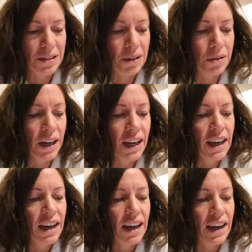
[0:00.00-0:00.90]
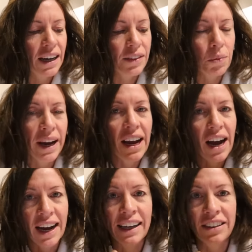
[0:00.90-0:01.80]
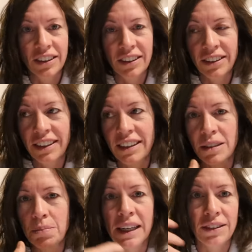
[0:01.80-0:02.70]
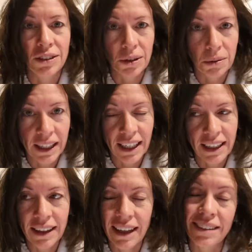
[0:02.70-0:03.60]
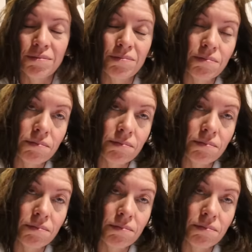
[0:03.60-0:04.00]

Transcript: So uh, the way I learn is by doing it and